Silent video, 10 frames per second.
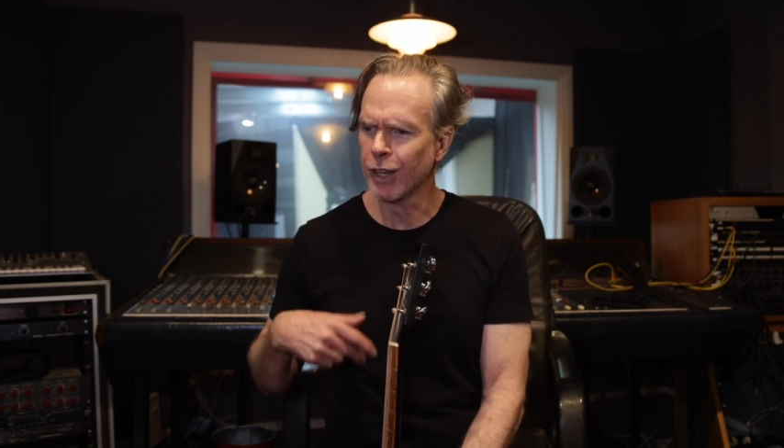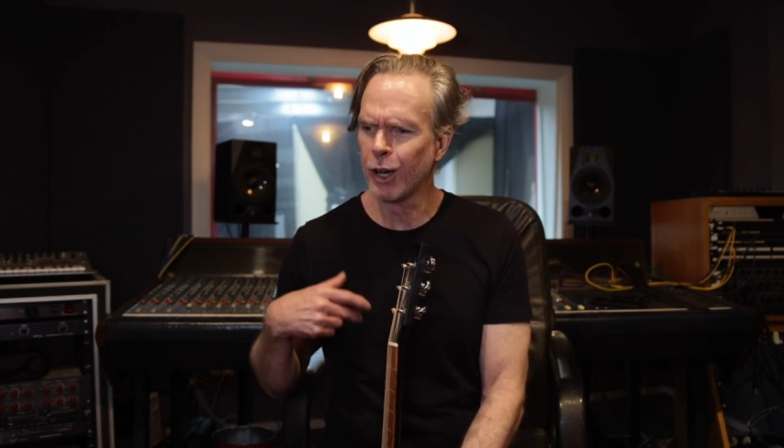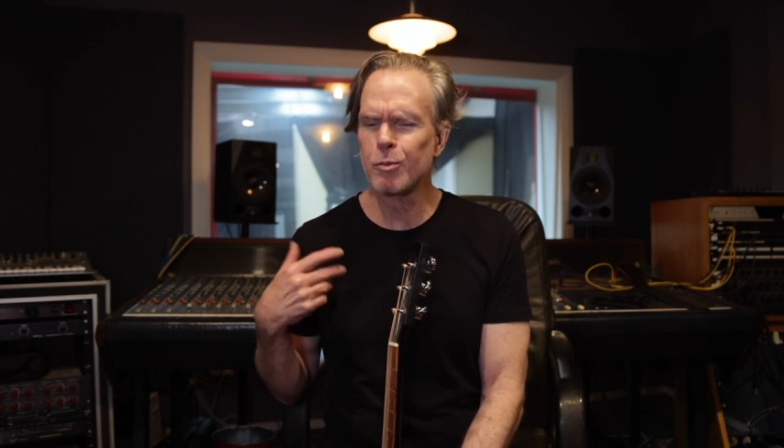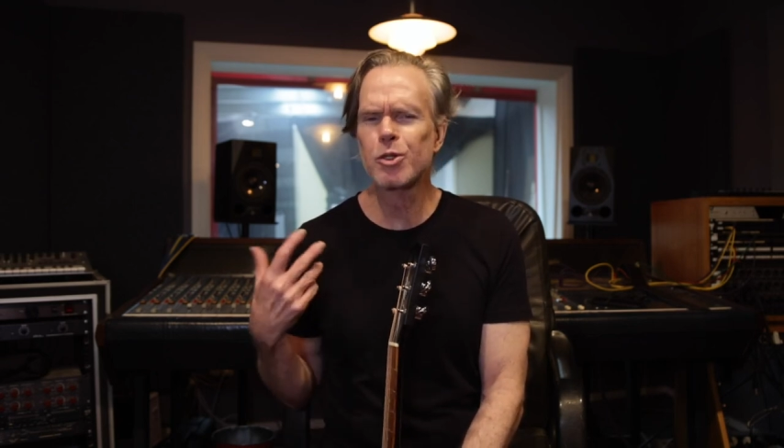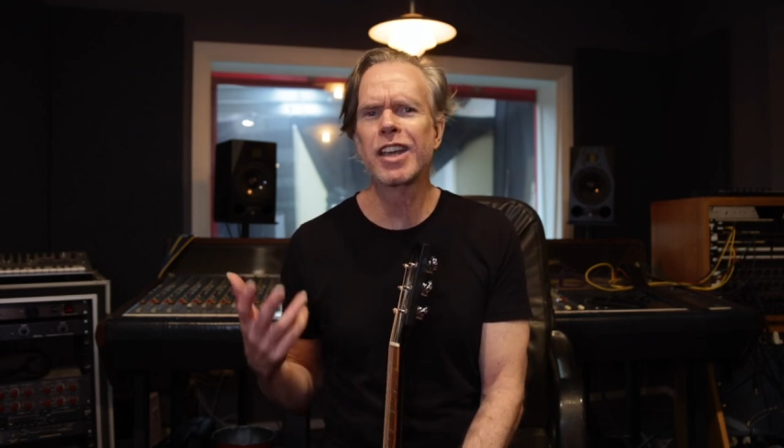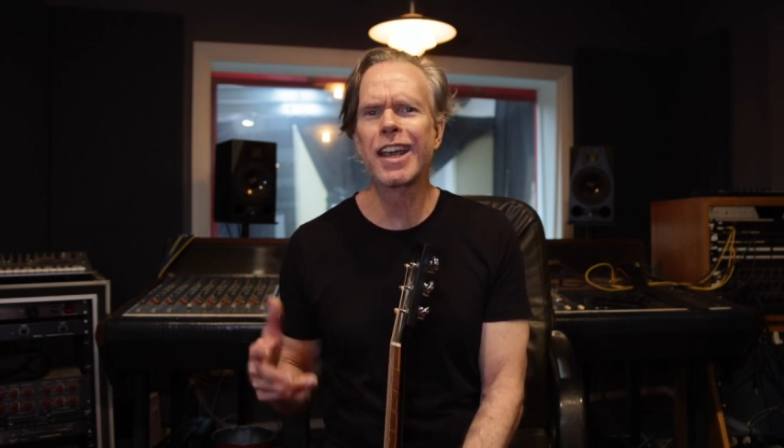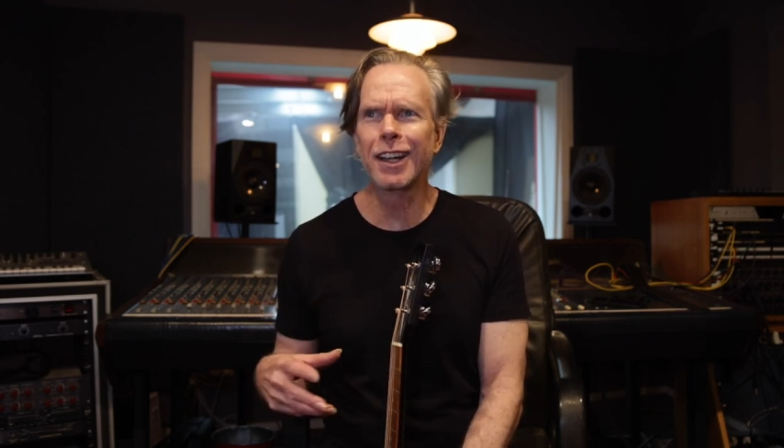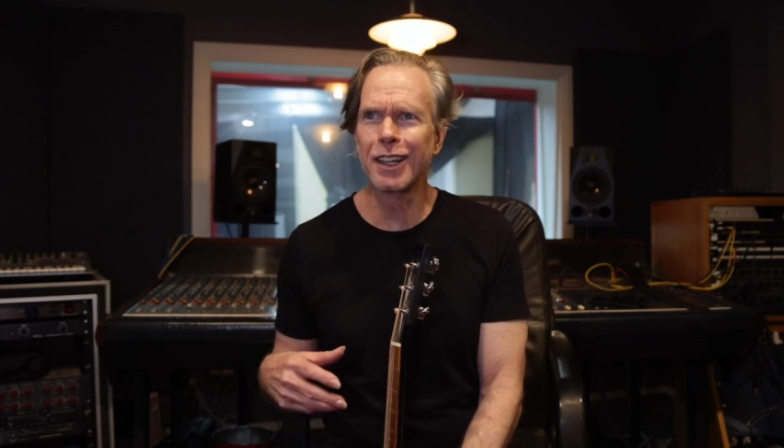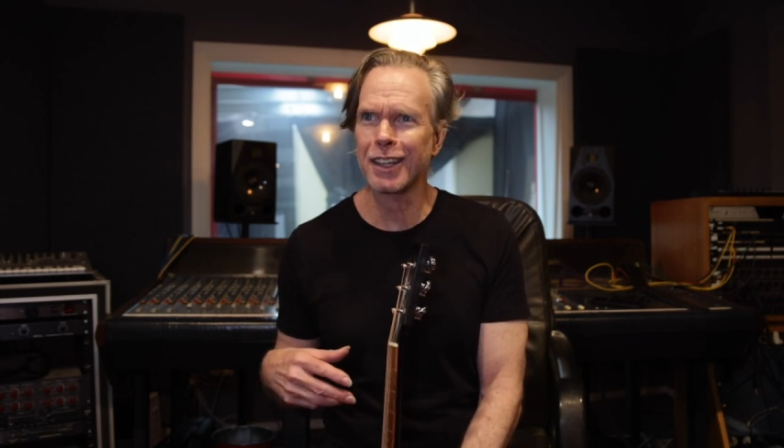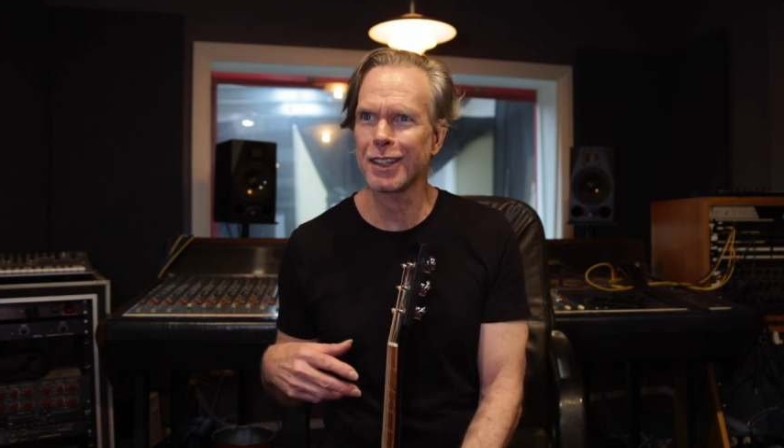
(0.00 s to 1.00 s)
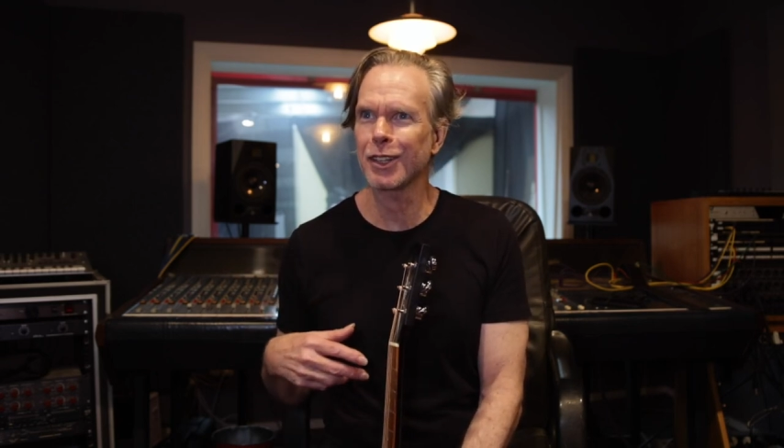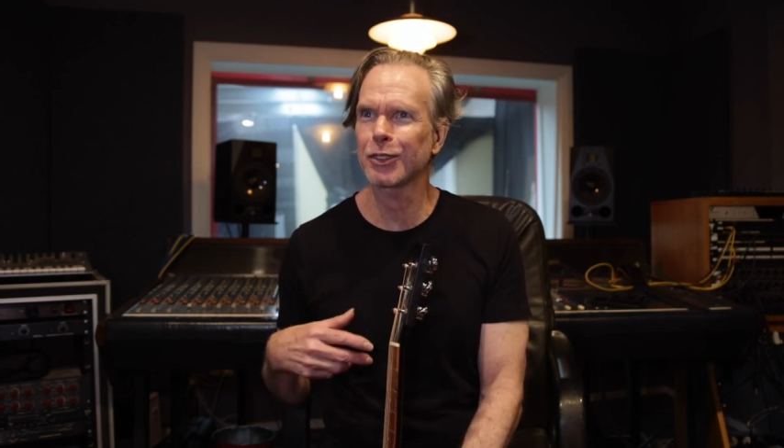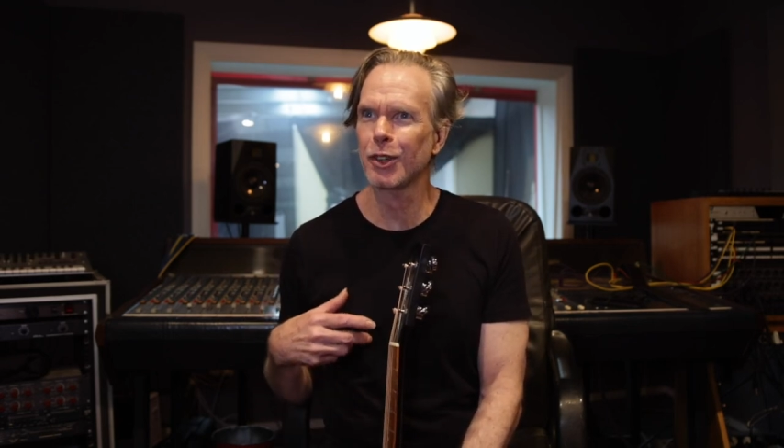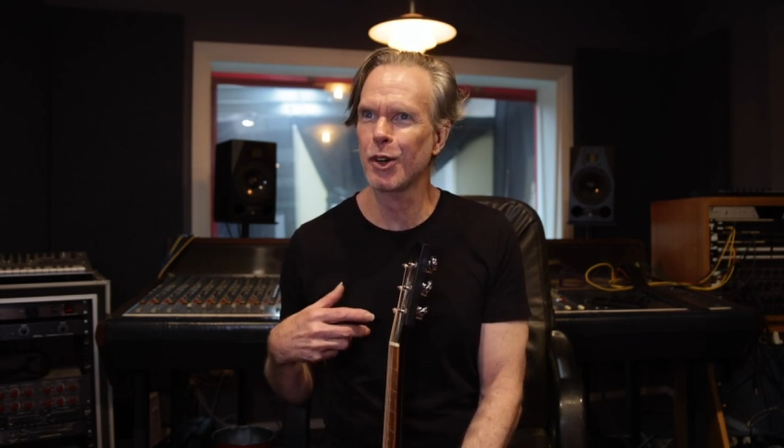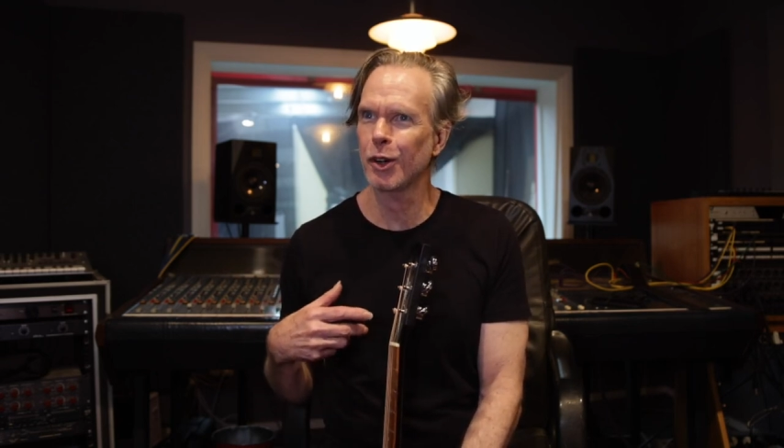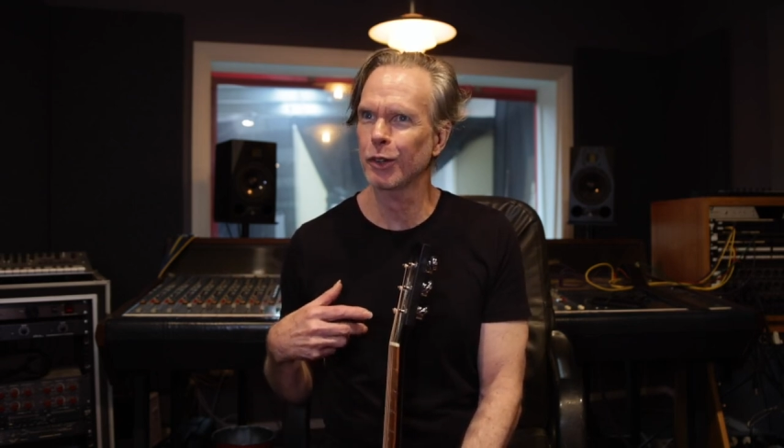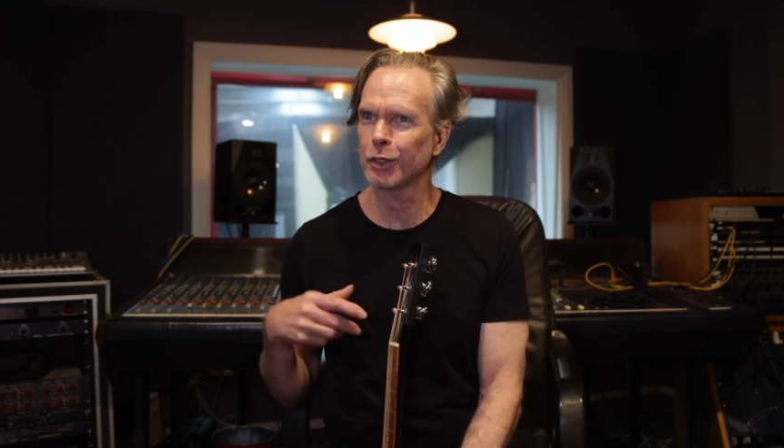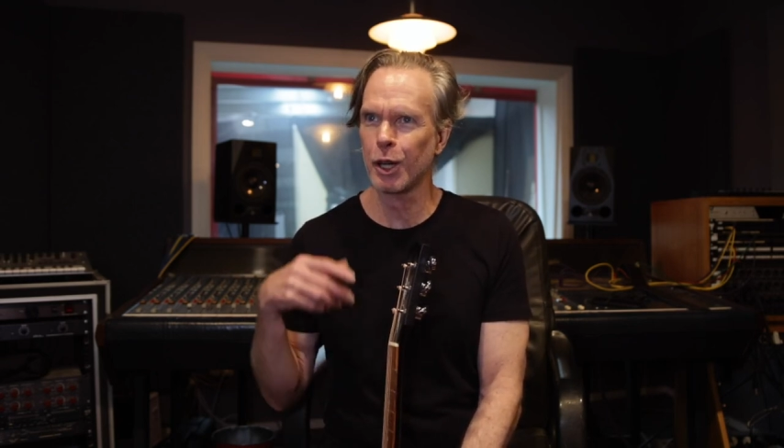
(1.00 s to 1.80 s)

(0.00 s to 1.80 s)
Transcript: I'm channeling these songs.